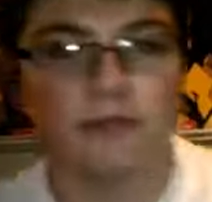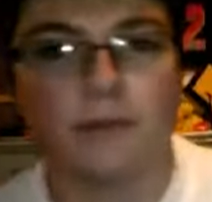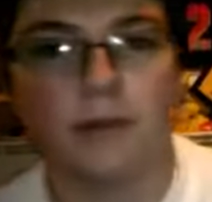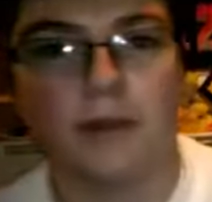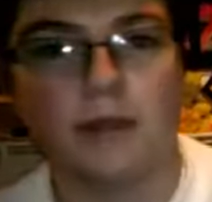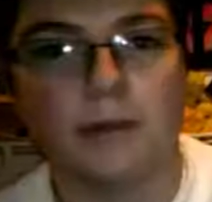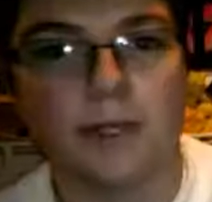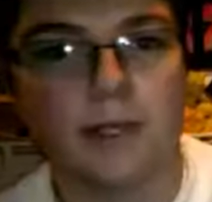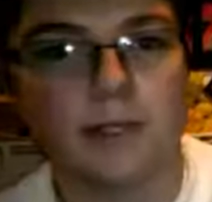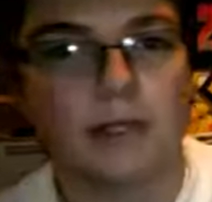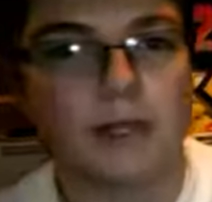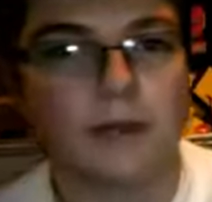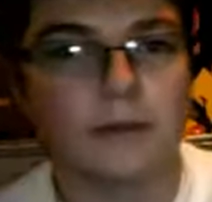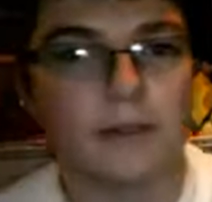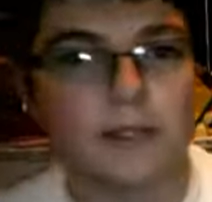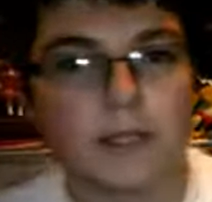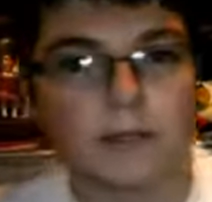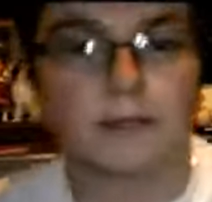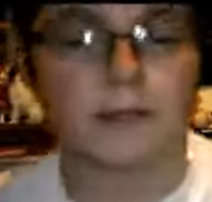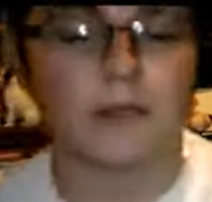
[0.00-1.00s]
day for me because I
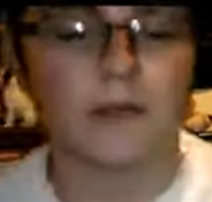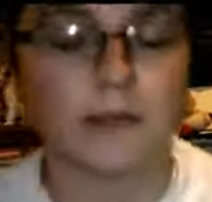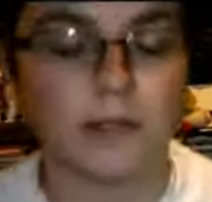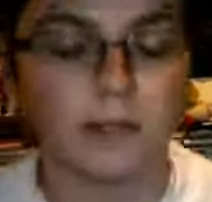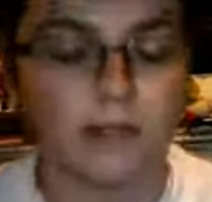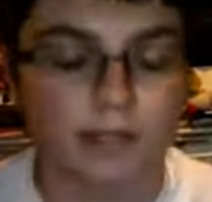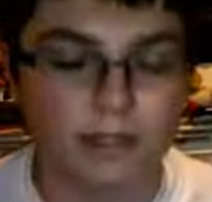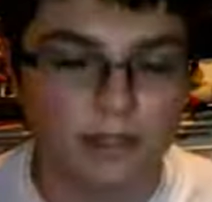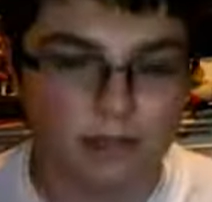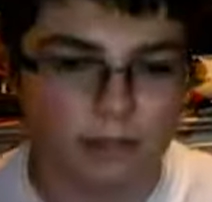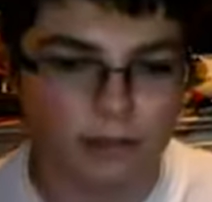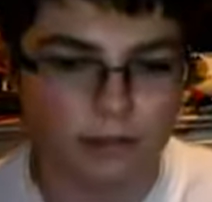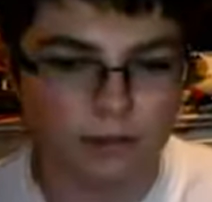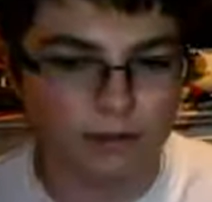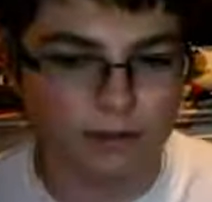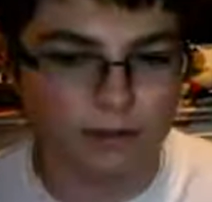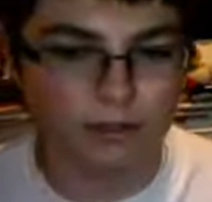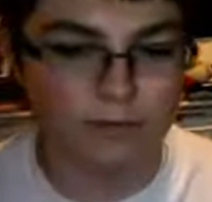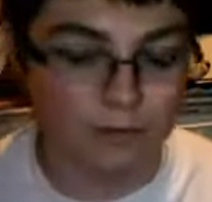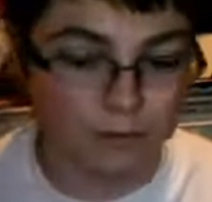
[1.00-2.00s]
was I was going to these
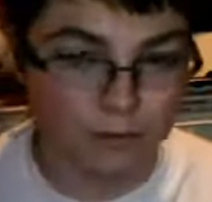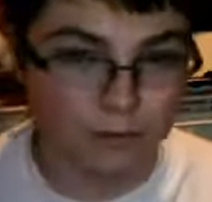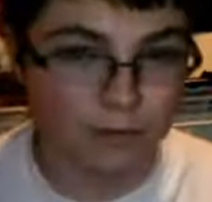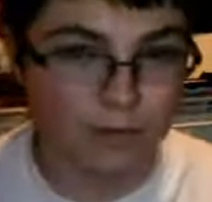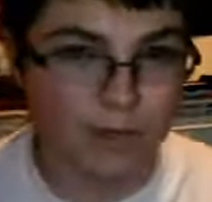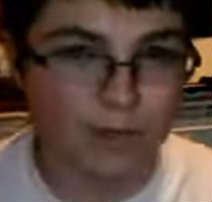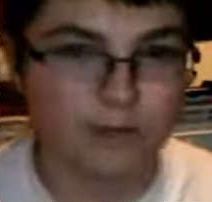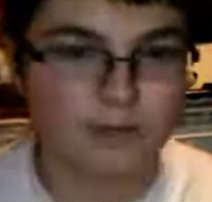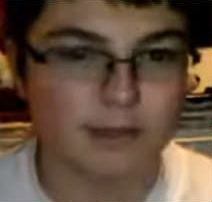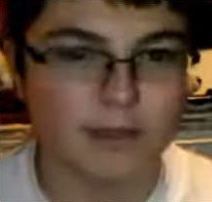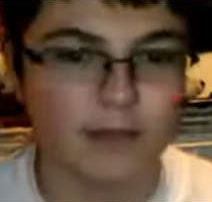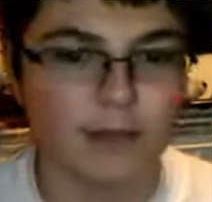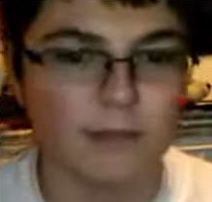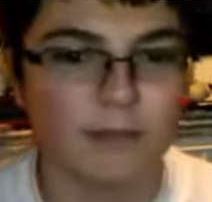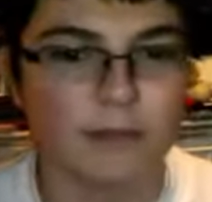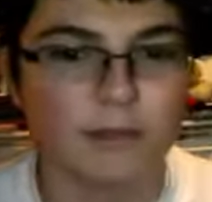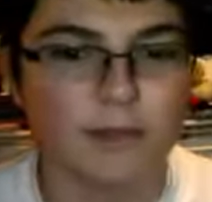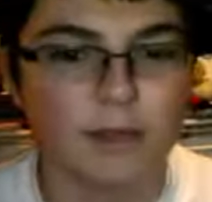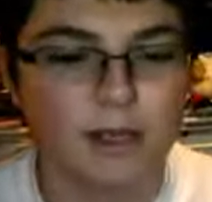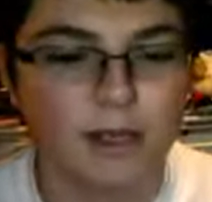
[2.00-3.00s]
stores looking for Dreamcast
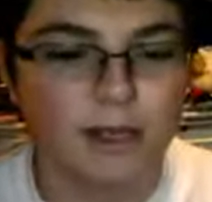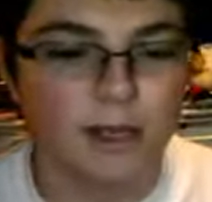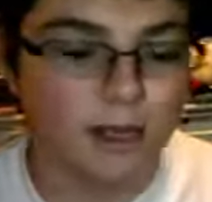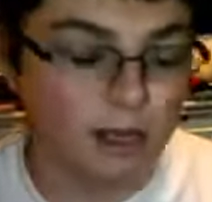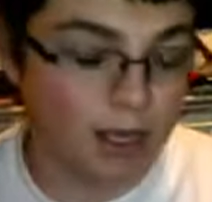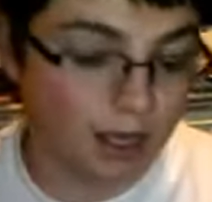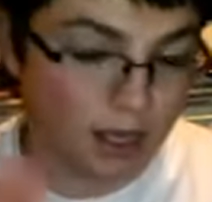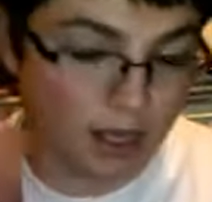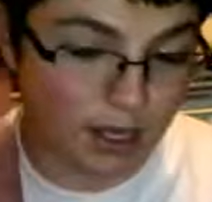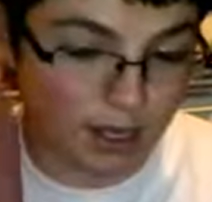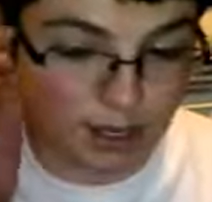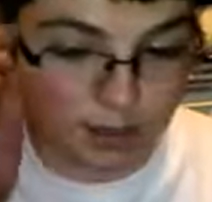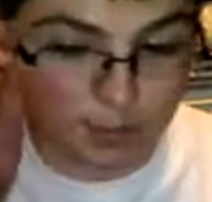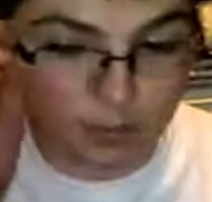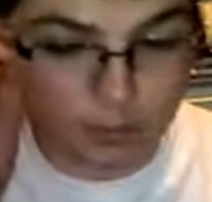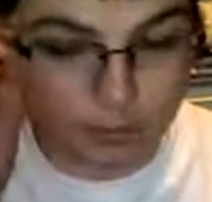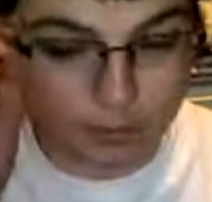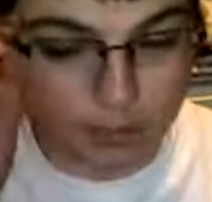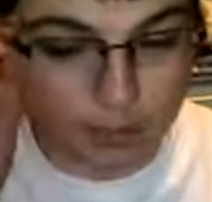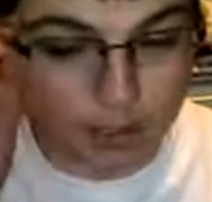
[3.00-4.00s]
games,
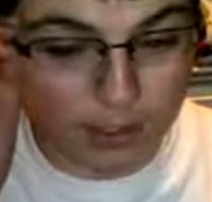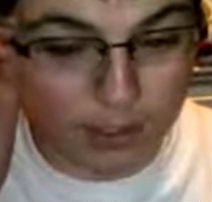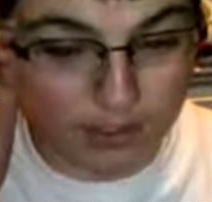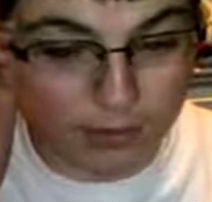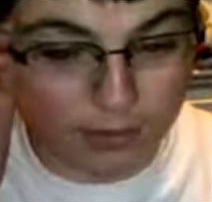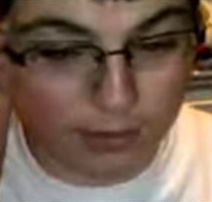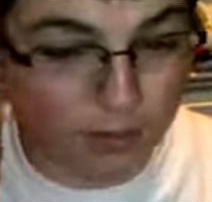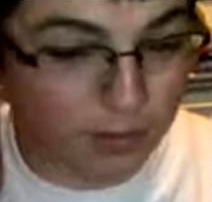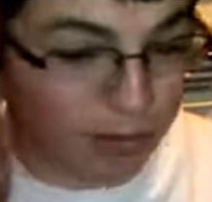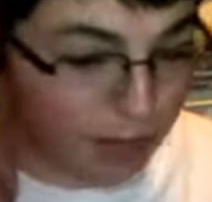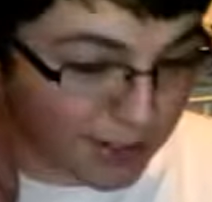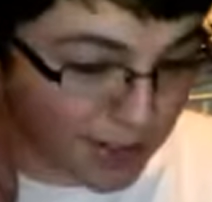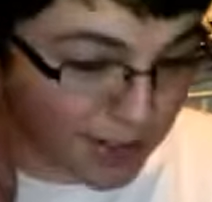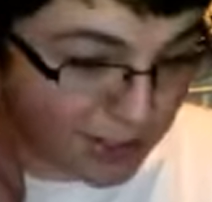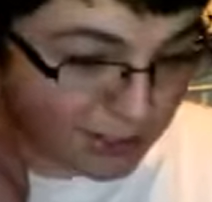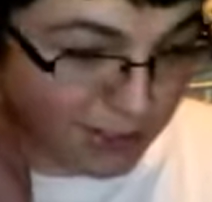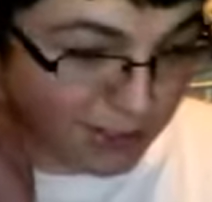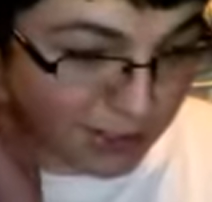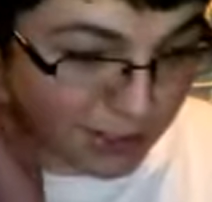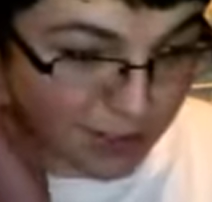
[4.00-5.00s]
um, and the Dreamcast
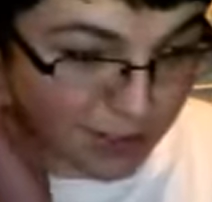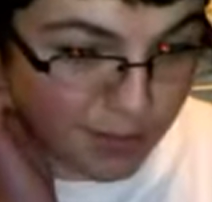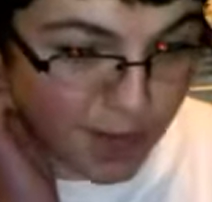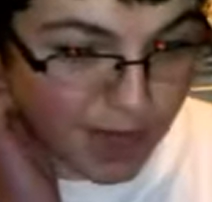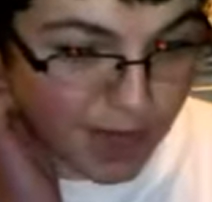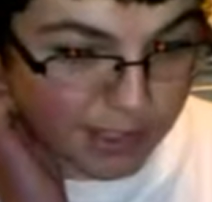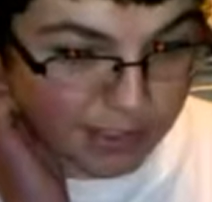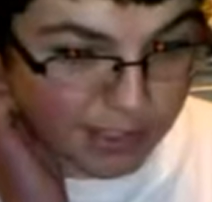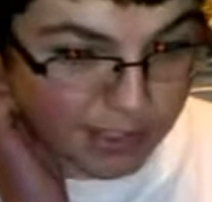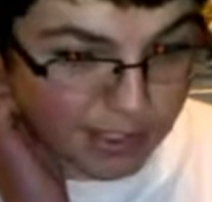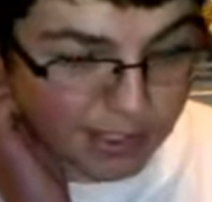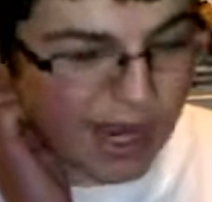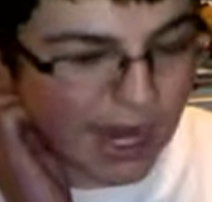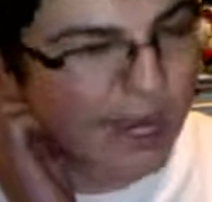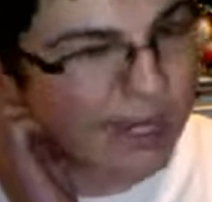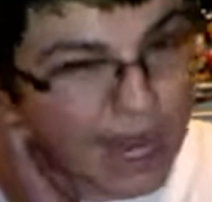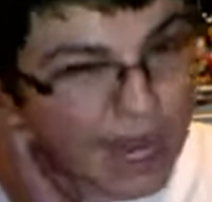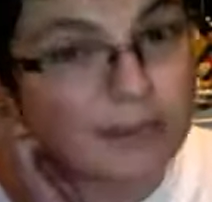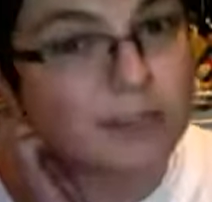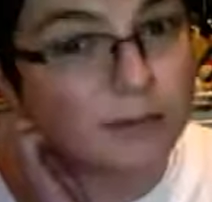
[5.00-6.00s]
actually took a back seat.
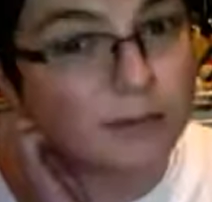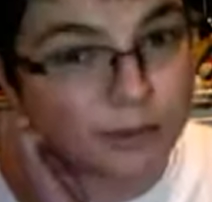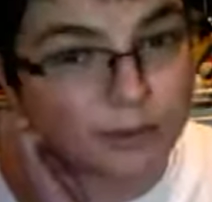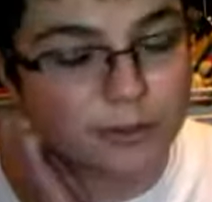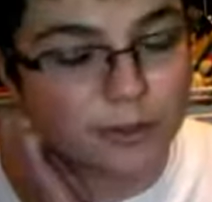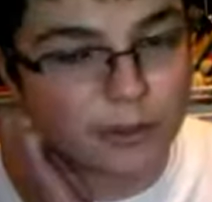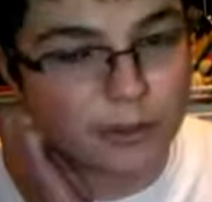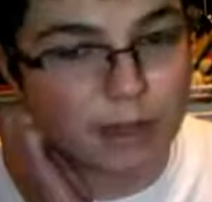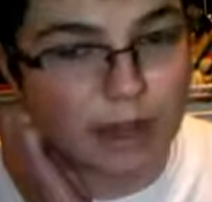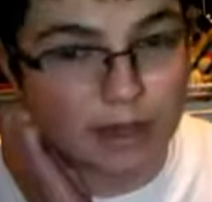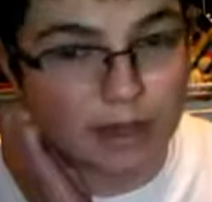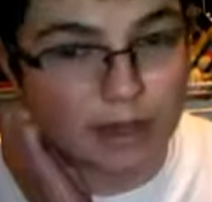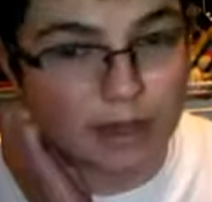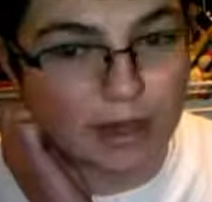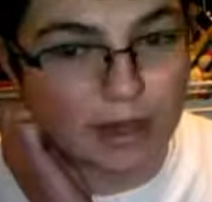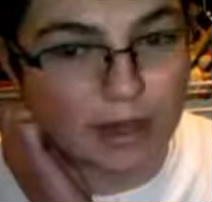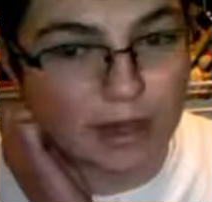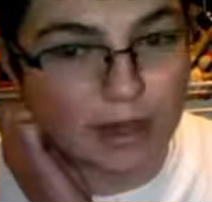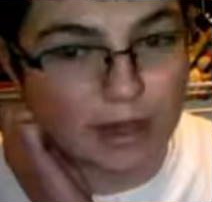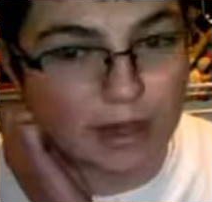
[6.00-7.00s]
I got some.
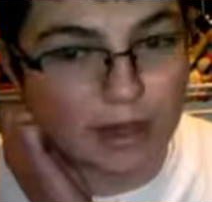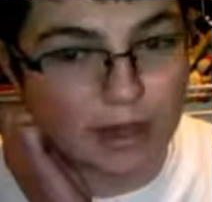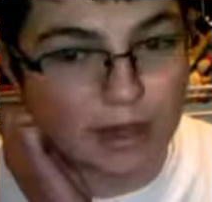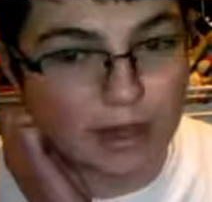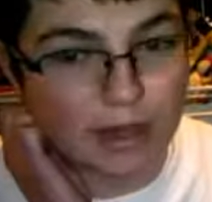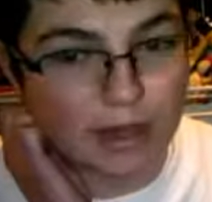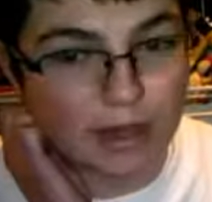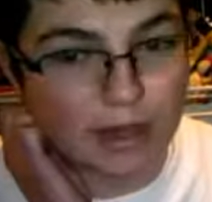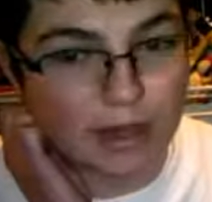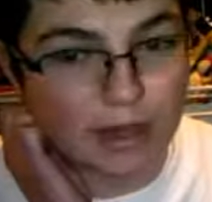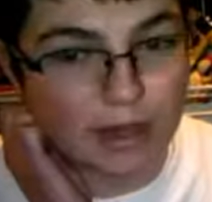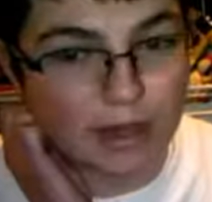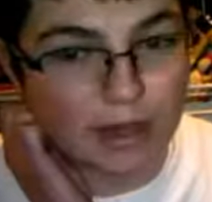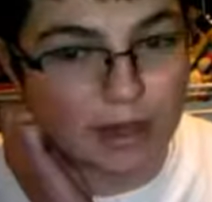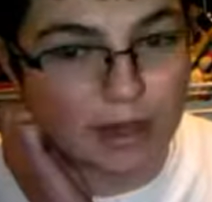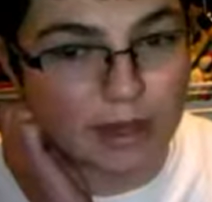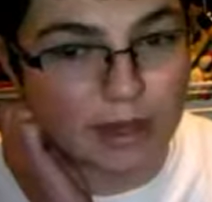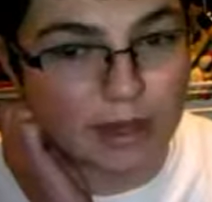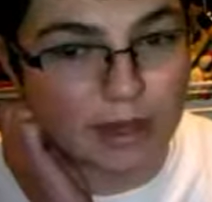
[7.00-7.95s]
Um, the first thing I did